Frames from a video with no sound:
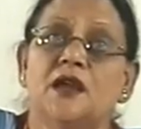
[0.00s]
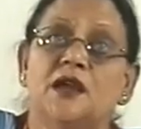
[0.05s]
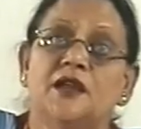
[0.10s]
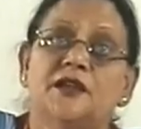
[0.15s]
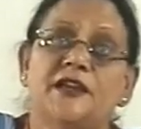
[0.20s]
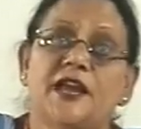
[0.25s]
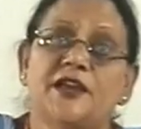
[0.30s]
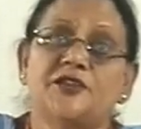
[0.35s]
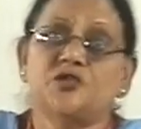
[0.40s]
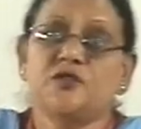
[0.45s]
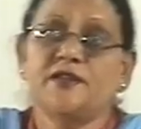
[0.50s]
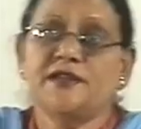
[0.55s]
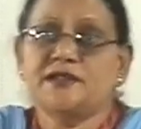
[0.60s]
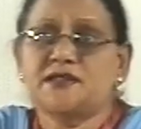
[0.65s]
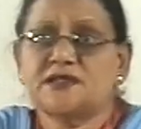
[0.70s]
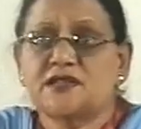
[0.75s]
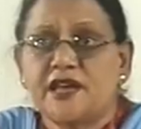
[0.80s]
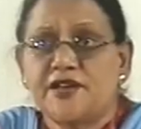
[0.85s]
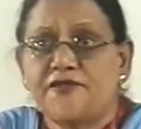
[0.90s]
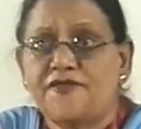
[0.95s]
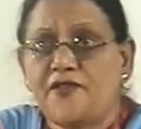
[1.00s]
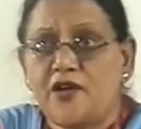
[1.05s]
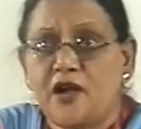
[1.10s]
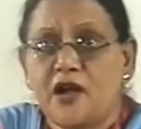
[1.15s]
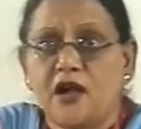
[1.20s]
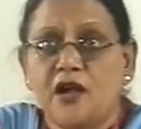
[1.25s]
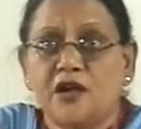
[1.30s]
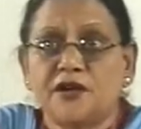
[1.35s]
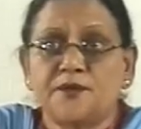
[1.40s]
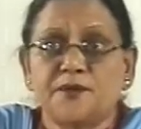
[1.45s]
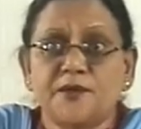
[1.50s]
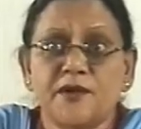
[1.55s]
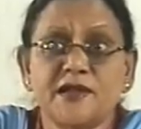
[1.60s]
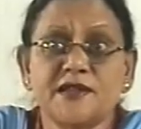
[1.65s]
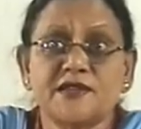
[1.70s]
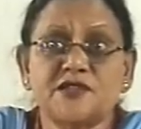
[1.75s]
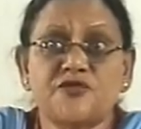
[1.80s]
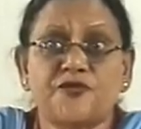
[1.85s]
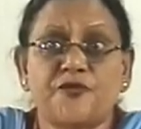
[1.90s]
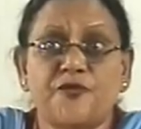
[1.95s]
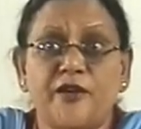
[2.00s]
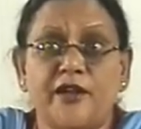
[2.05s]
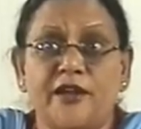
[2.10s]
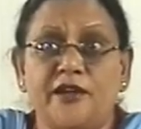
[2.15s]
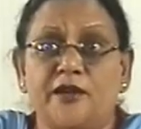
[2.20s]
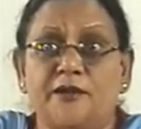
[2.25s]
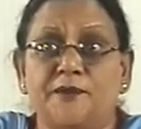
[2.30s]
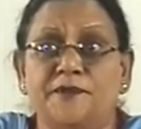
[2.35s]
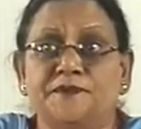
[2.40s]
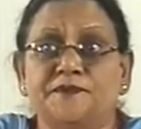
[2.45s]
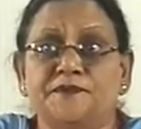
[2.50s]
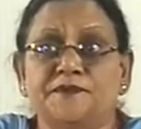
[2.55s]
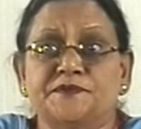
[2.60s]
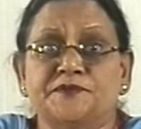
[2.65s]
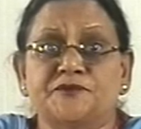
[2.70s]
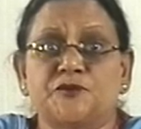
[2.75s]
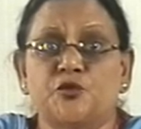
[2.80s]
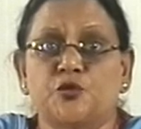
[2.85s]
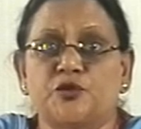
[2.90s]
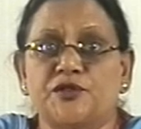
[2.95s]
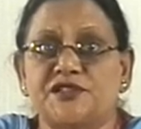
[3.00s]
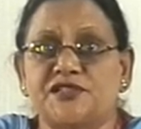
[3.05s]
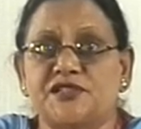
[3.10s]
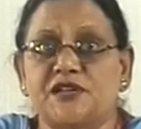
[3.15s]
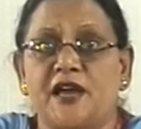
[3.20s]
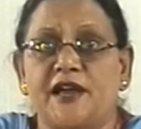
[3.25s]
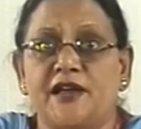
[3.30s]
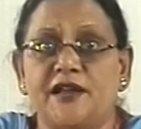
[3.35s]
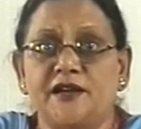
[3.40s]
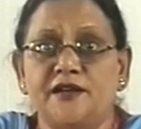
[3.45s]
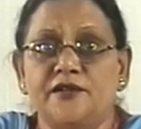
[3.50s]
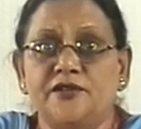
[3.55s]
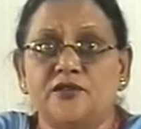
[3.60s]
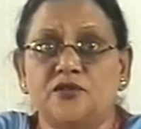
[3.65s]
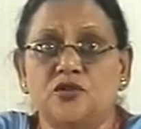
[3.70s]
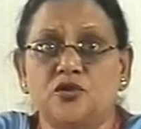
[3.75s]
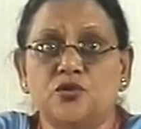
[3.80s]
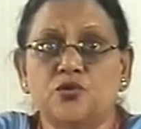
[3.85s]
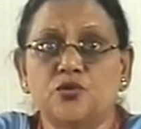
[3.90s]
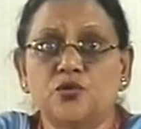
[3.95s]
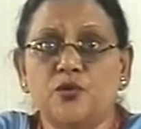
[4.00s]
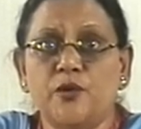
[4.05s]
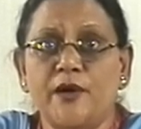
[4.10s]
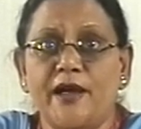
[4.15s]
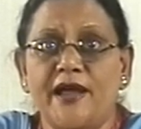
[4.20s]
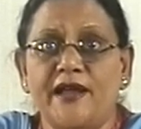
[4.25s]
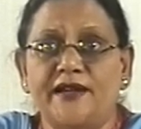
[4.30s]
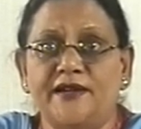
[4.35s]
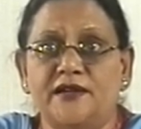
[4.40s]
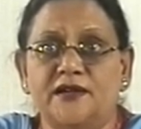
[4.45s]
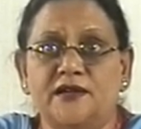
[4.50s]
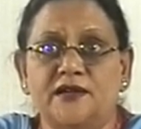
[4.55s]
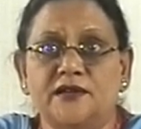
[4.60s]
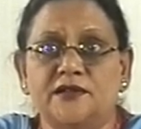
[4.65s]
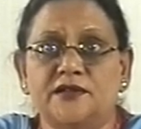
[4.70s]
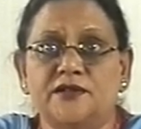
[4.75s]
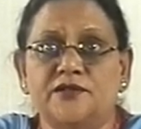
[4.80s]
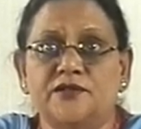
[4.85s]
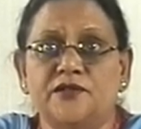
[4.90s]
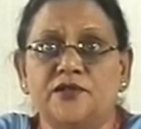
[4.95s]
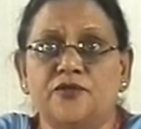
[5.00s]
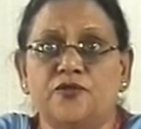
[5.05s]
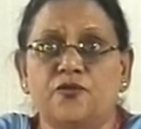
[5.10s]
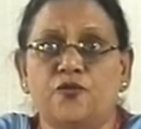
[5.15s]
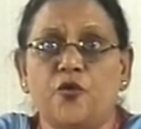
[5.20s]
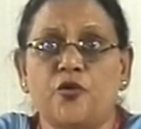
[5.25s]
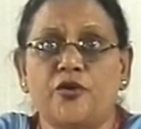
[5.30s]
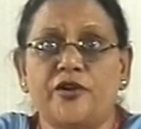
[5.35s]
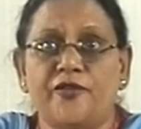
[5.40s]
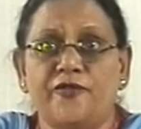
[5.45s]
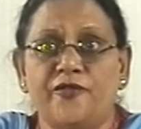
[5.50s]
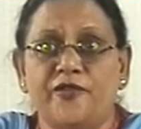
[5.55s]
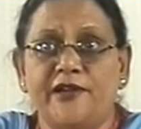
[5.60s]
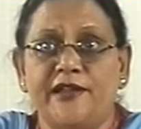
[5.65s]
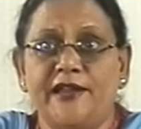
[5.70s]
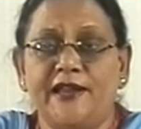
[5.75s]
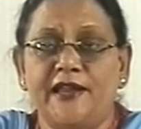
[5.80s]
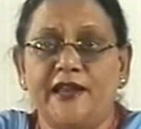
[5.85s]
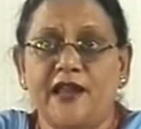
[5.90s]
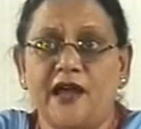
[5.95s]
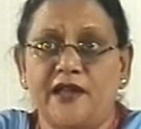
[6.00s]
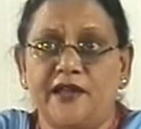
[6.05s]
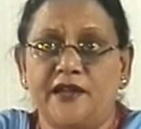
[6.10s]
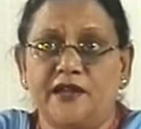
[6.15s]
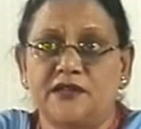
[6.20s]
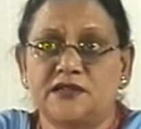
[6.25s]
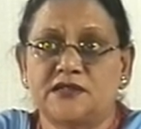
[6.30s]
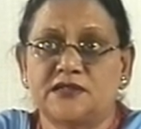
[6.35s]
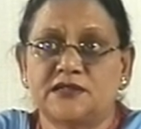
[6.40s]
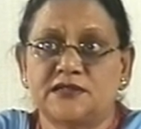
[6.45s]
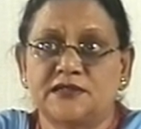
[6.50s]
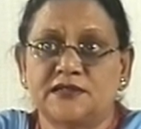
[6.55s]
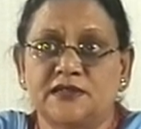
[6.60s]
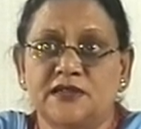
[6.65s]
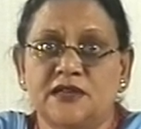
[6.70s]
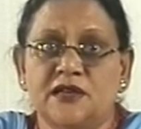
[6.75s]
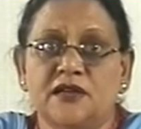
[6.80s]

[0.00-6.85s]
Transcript: Naturalists give utmost freedom to the child to do and learn whatever he likes.